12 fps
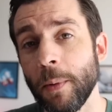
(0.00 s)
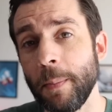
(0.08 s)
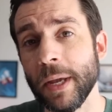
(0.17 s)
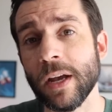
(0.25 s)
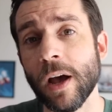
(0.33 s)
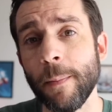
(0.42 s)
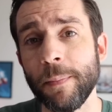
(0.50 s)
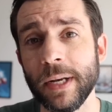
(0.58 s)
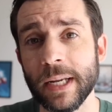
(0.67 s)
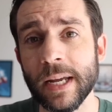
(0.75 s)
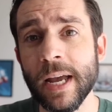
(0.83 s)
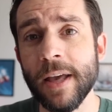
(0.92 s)
a big
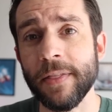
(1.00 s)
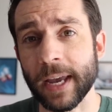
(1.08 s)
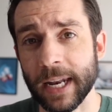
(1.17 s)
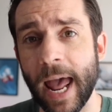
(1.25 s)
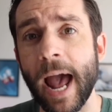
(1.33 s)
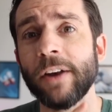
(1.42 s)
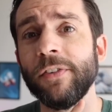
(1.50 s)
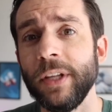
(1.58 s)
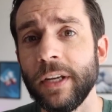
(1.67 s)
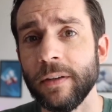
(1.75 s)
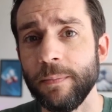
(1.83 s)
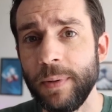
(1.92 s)
company that can actually
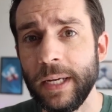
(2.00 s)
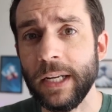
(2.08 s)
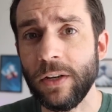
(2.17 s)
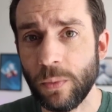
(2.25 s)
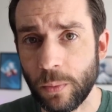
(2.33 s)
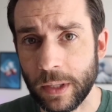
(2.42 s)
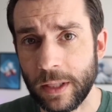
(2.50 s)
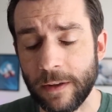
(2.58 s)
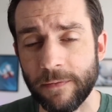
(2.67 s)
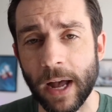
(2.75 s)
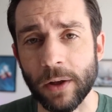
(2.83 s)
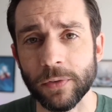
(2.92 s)
compete with the
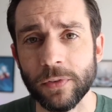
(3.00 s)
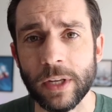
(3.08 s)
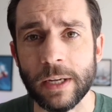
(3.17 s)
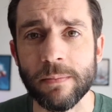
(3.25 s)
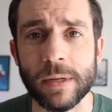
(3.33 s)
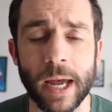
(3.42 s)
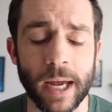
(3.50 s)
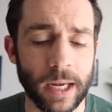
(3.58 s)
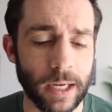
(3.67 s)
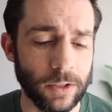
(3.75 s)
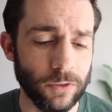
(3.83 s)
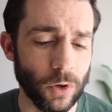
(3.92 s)
Valve Steam Deck.
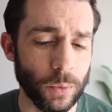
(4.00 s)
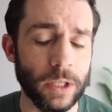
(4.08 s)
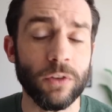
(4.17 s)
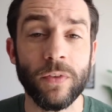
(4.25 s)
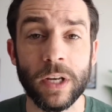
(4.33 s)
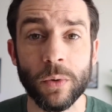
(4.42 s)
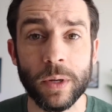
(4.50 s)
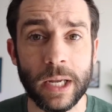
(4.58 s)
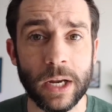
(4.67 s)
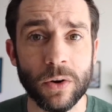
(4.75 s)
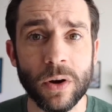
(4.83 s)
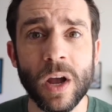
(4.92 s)
And so in this video
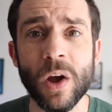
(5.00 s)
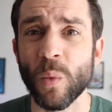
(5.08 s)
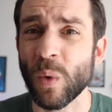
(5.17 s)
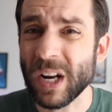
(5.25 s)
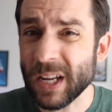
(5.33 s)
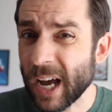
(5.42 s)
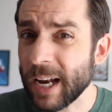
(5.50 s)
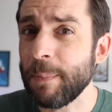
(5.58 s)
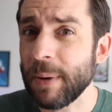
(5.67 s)
here, we're going to kind of